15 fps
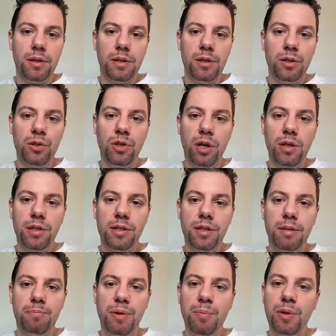you don't,
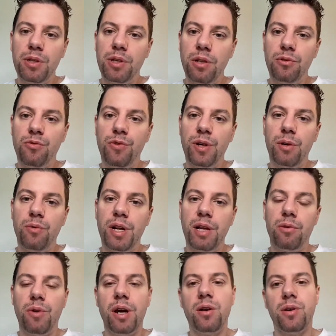people don't really
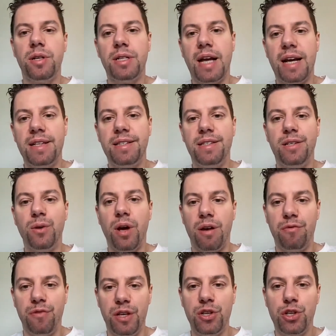recognize you have
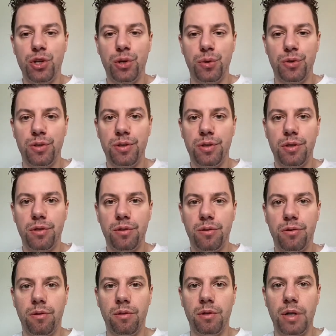issues, or,
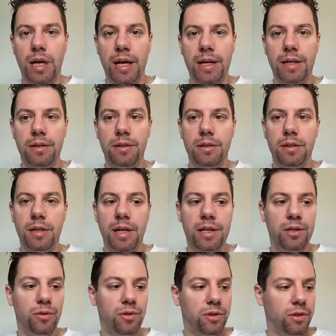or like, like
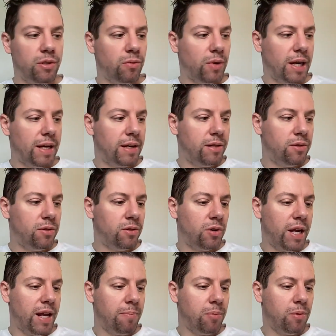you, you wanna, you're
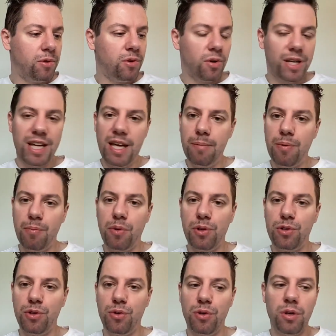able, you're capable
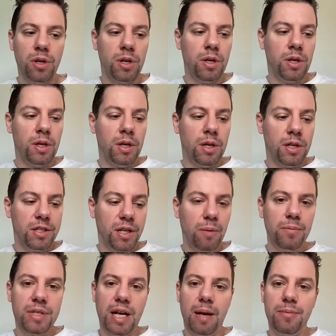to,
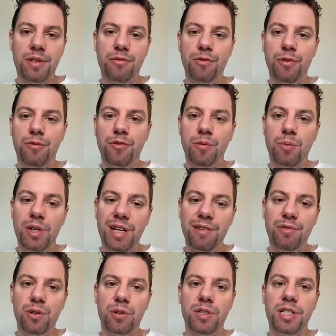sometimes if you, if you believe
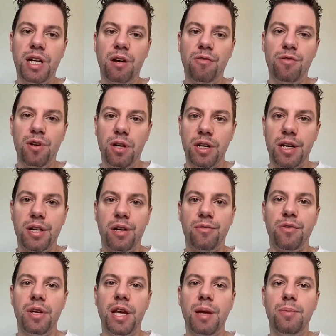in yourself long enough,
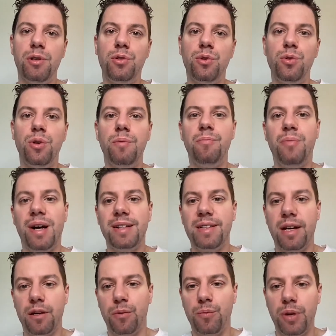you're able to impact
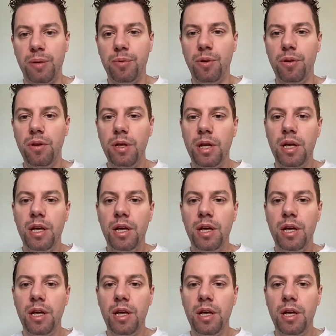other people,